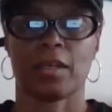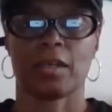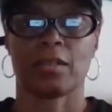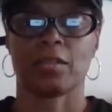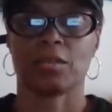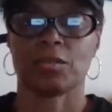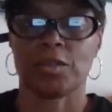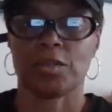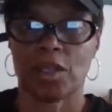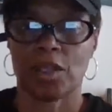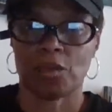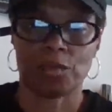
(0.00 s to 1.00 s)
oh
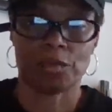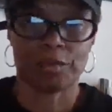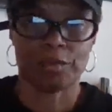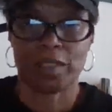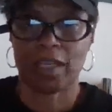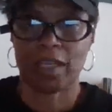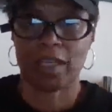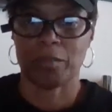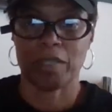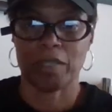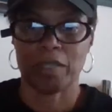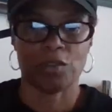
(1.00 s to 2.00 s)
no, I didn't mean
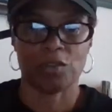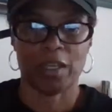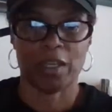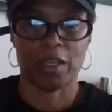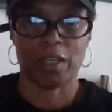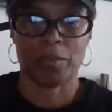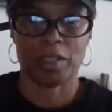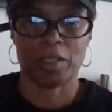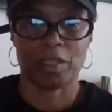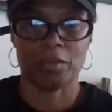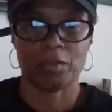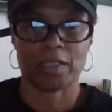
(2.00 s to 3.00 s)
to do that. Let me do
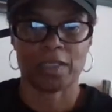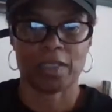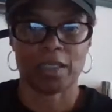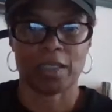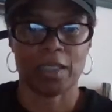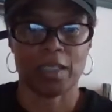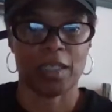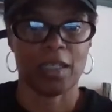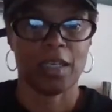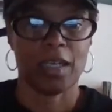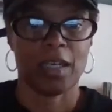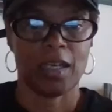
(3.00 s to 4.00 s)
this again.
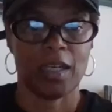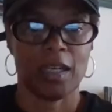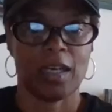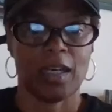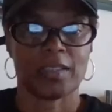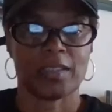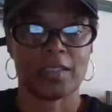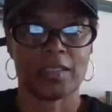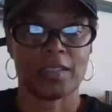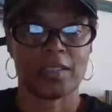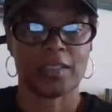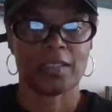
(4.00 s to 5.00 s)

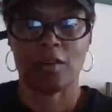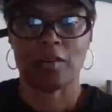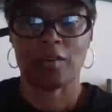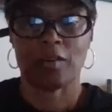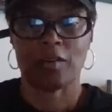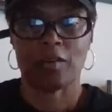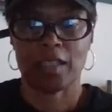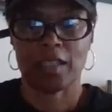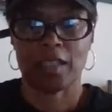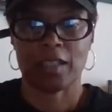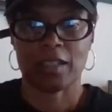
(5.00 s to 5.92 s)
Somehow it did not.